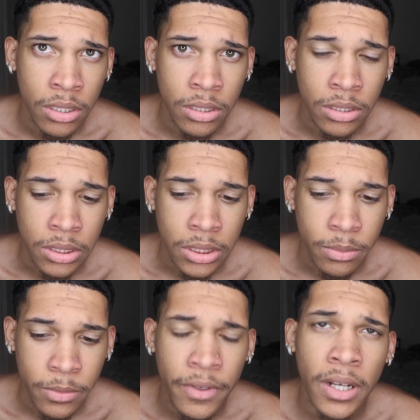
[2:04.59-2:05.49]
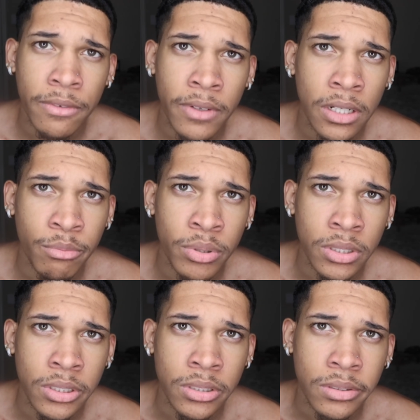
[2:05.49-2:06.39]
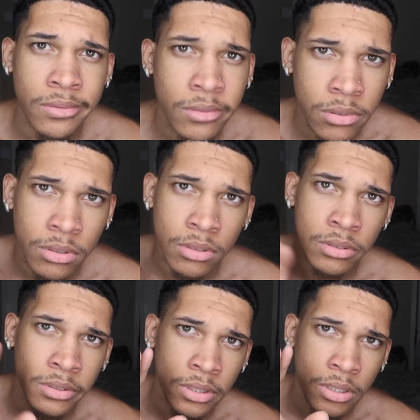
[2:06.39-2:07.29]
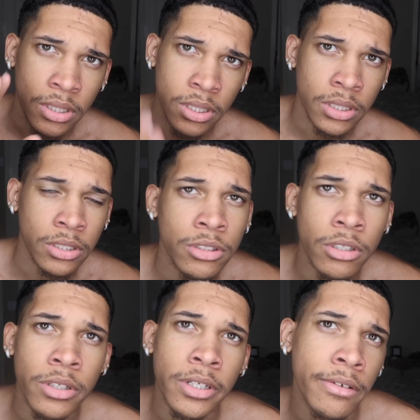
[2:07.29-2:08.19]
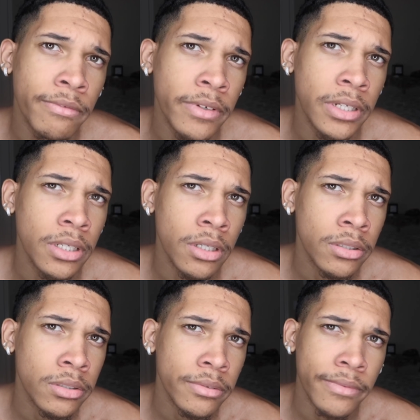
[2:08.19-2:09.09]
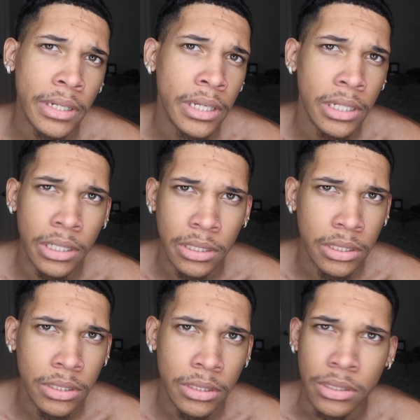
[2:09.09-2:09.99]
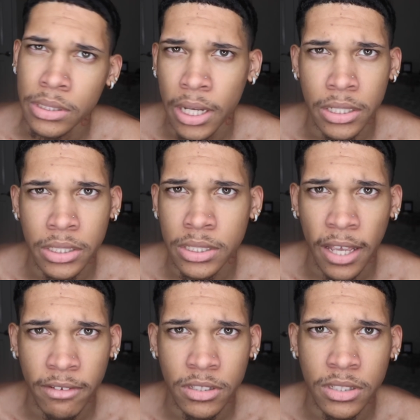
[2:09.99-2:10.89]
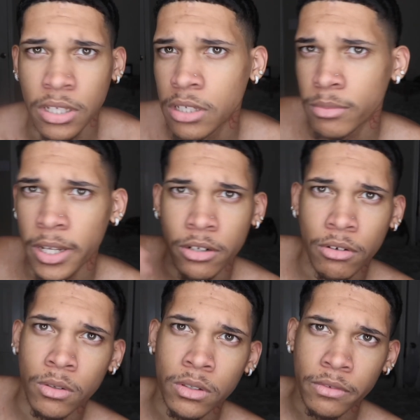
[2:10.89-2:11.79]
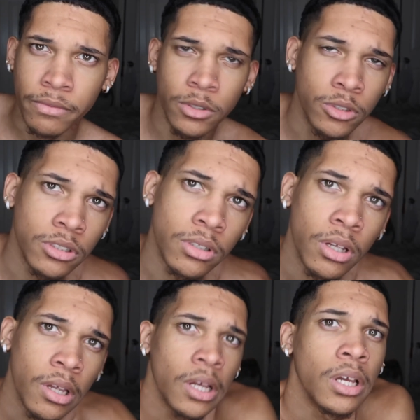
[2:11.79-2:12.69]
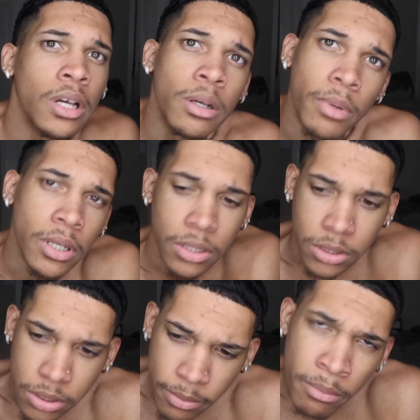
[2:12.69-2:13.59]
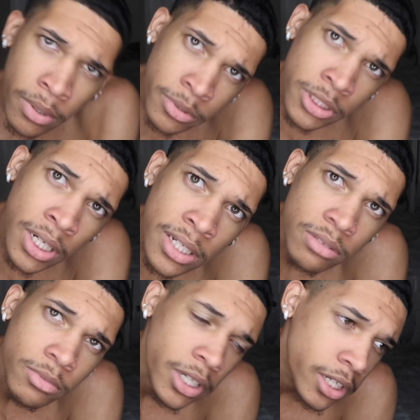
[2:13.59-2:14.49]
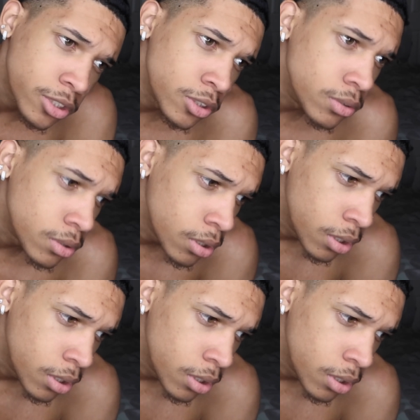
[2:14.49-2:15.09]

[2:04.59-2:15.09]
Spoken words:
If I can find a picture, insert it in the video. If I can't, then y'all just have to see him later on in the future. But my mama, she got some good hair too.